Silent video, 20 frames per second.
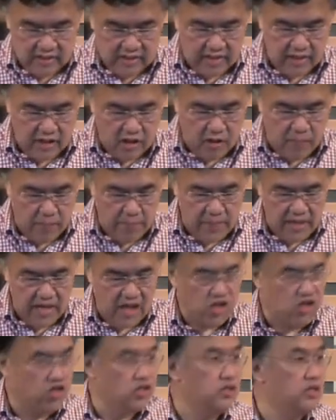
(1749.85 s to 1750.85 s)
and
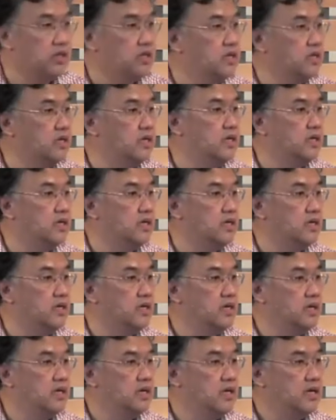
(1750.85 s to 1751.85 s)
compassion.
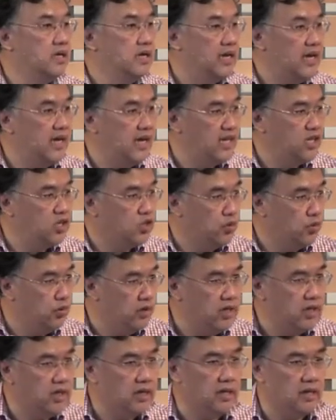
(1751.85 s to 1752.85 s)
And
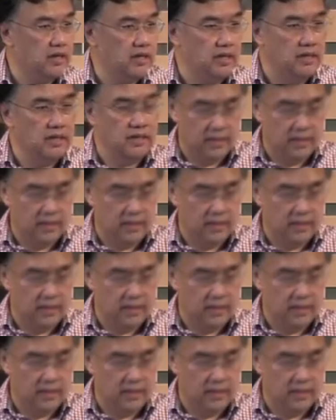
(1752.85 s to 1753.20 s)
critically,